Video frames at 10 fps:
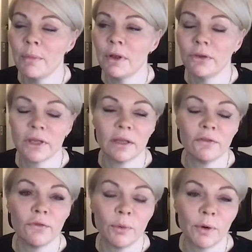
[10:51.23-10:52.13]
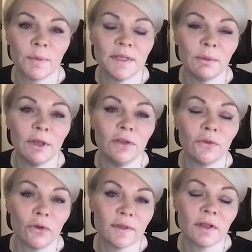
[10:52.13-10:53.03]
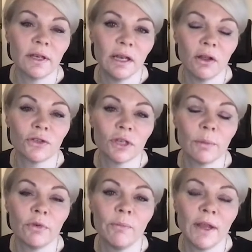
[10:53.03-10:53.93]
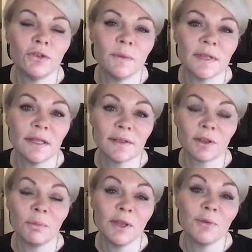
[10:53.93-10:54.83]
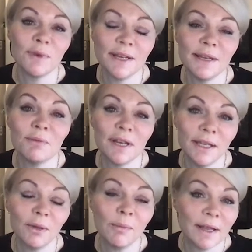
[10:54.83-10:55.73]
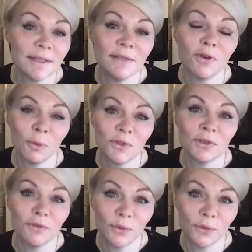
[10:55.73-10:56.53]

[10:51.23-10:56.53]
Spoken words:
looking for a property where you've got a slightly large number of bedrooms, and this could be a really, really competitive option for